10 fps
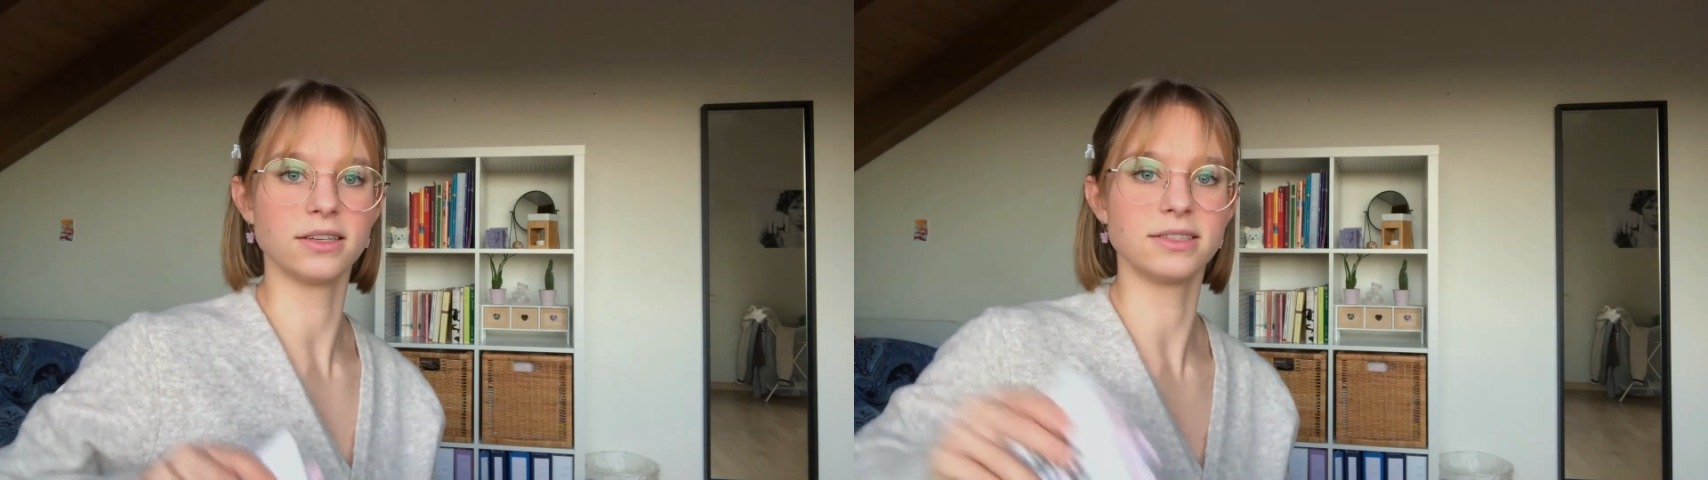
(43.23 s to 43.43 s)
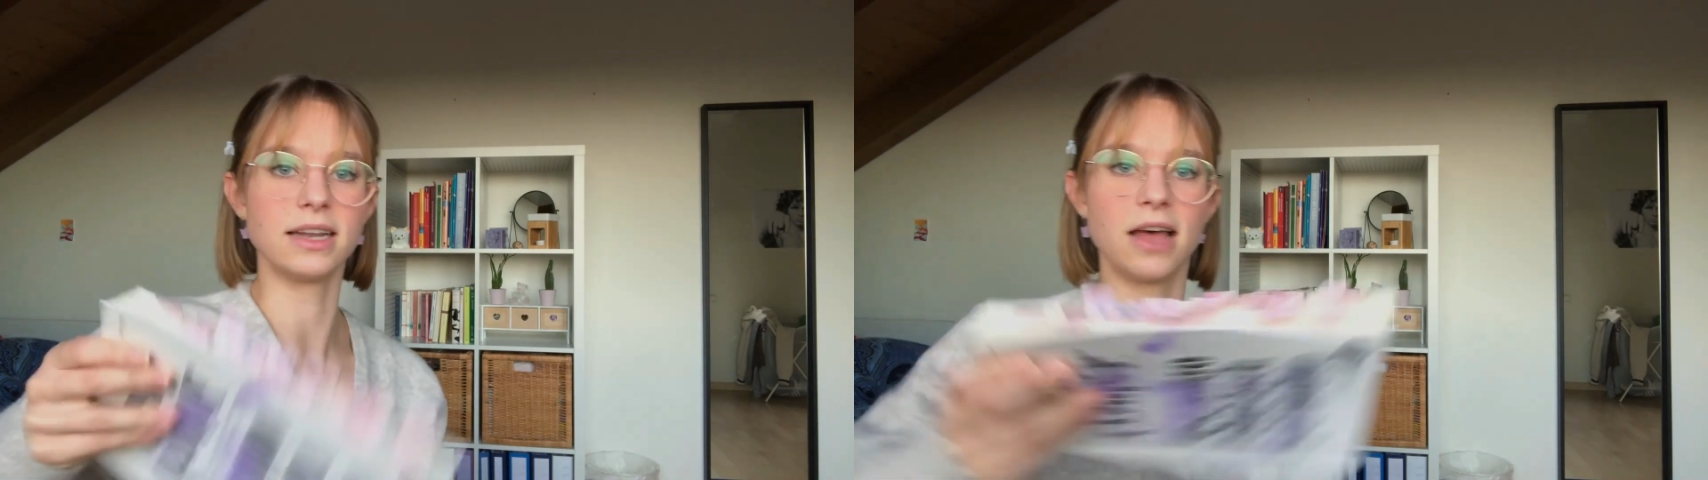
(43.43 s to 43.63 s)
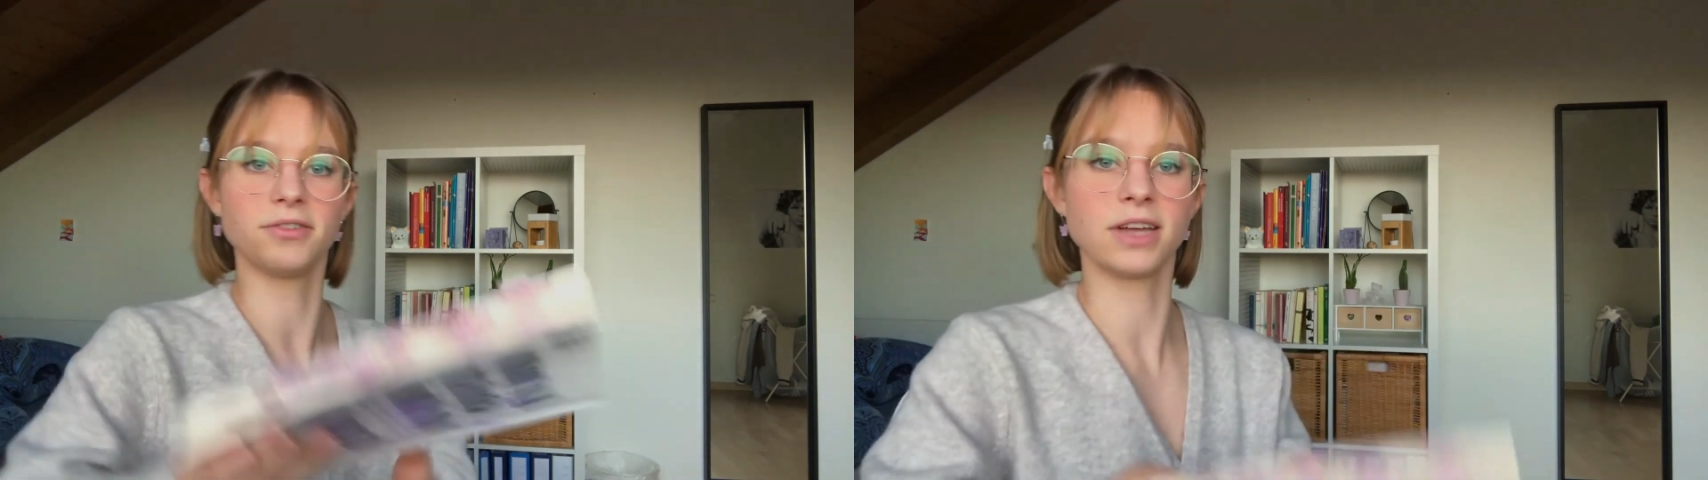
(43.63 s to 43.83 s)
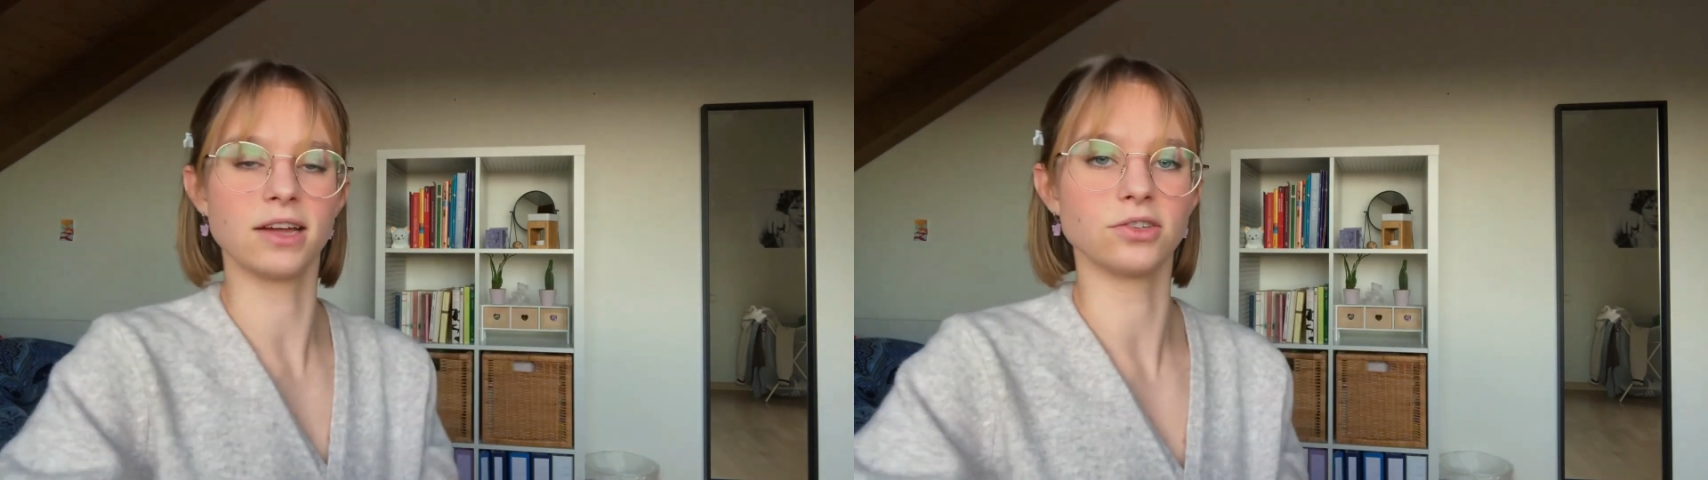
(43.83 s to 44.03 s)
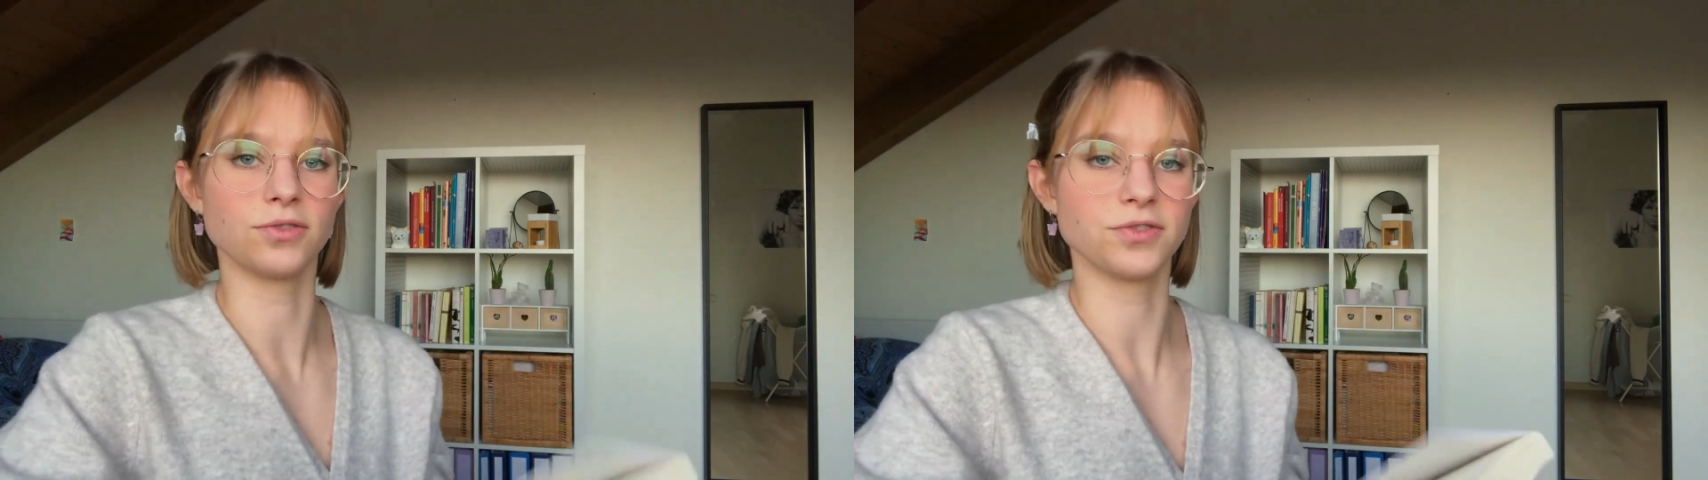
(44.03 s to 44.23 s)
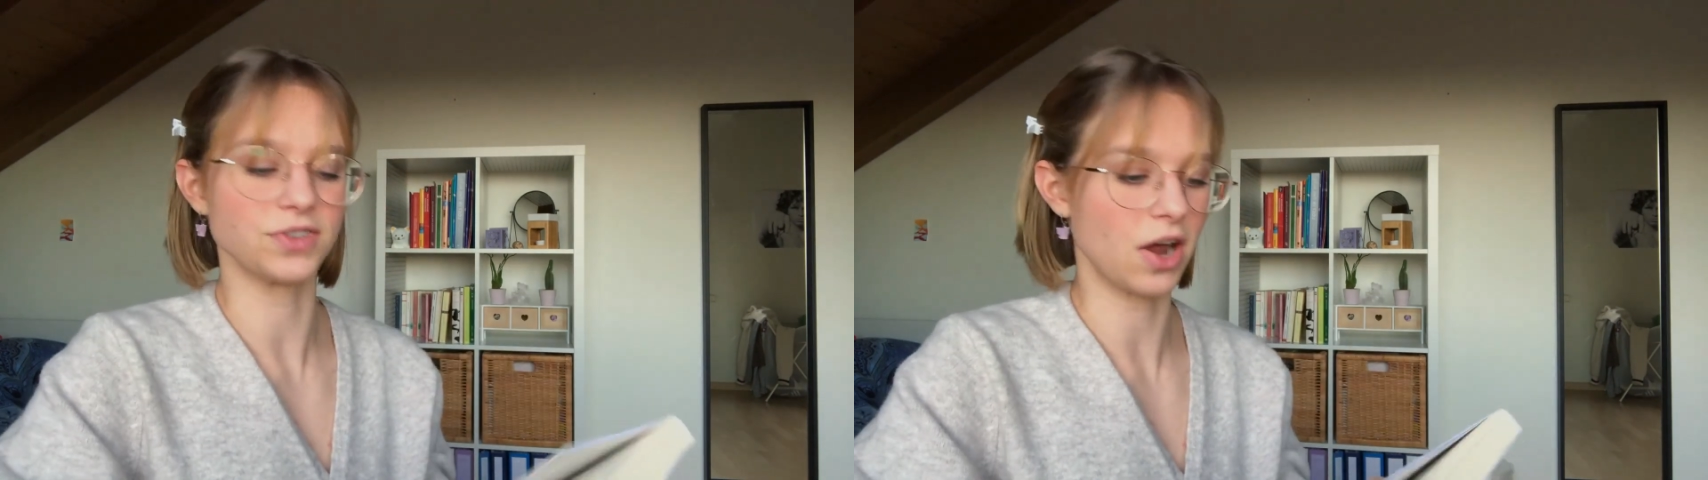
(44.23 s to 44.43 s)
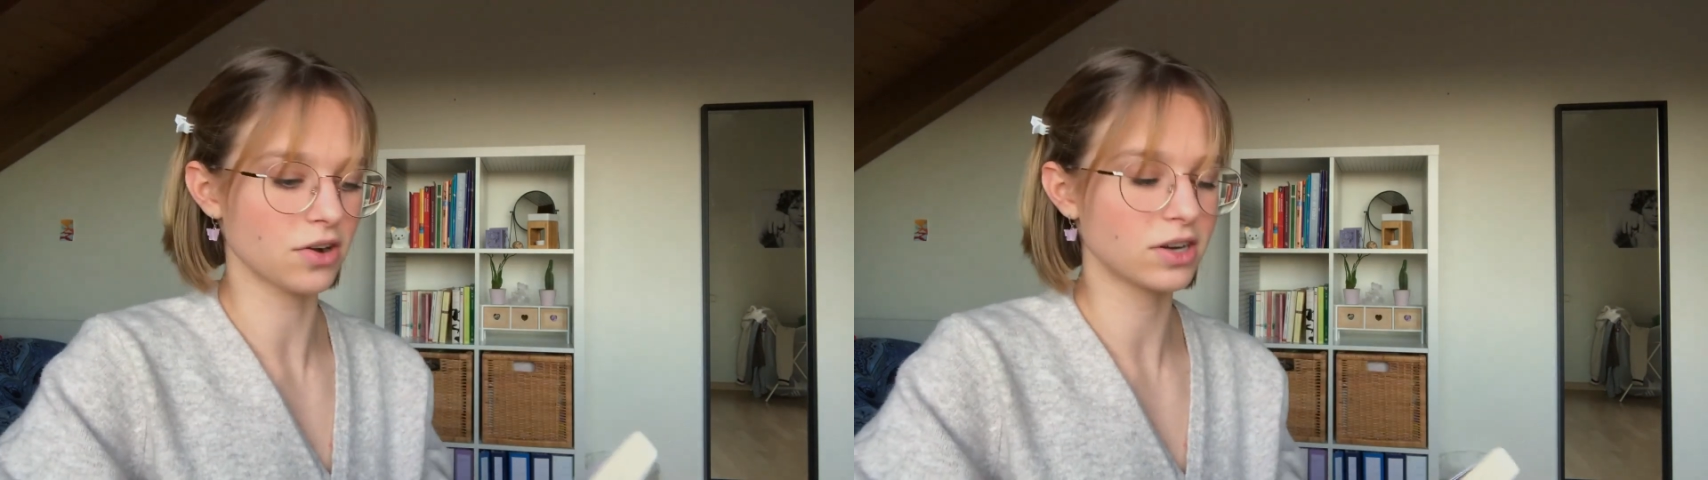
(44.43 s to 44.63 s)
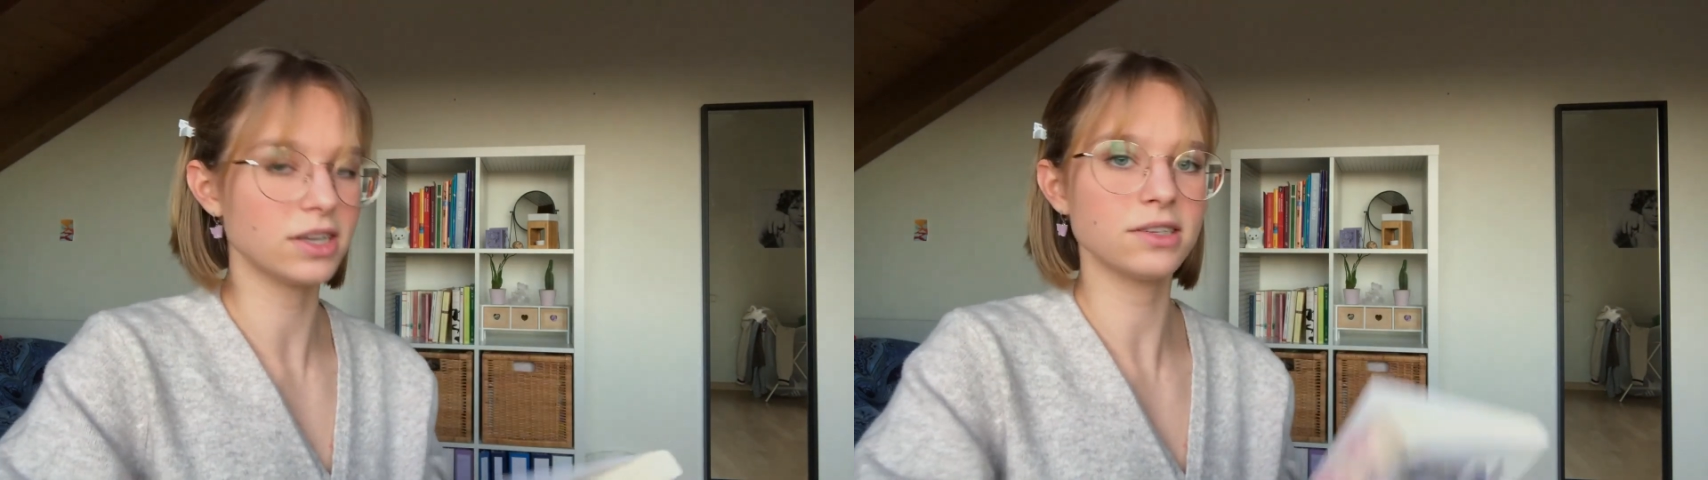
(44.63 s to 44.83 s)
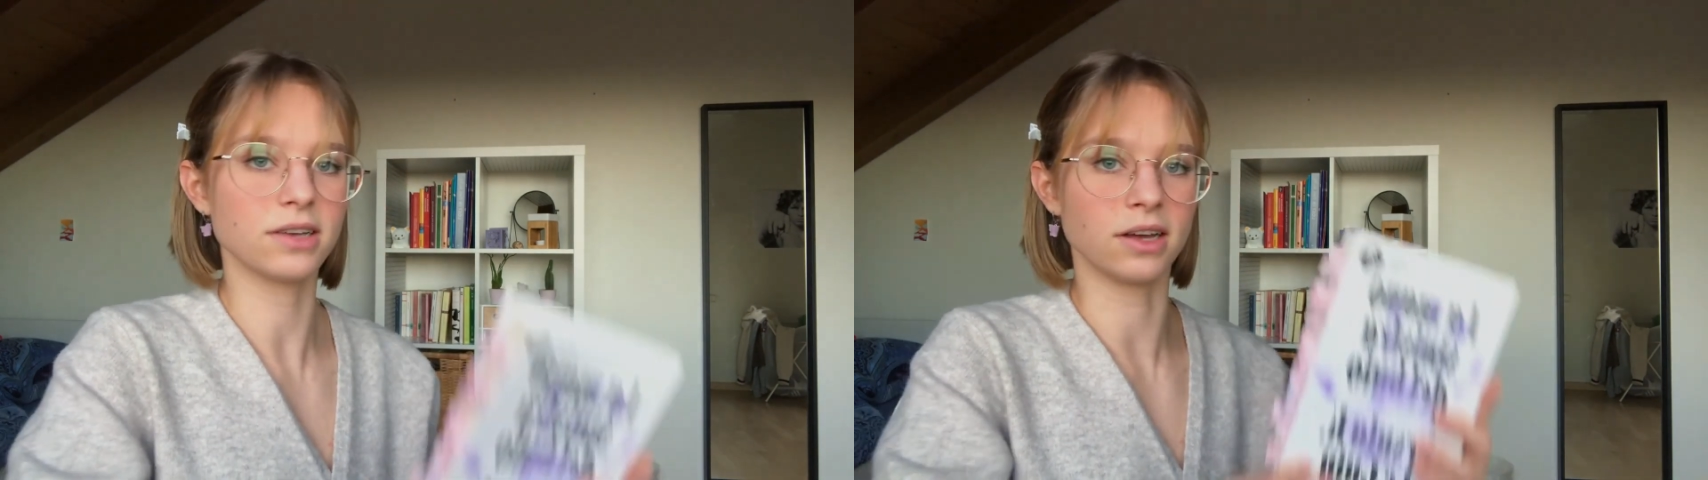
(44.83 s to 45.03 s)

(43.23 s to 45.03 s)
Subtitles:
The Left Hand of Darkness.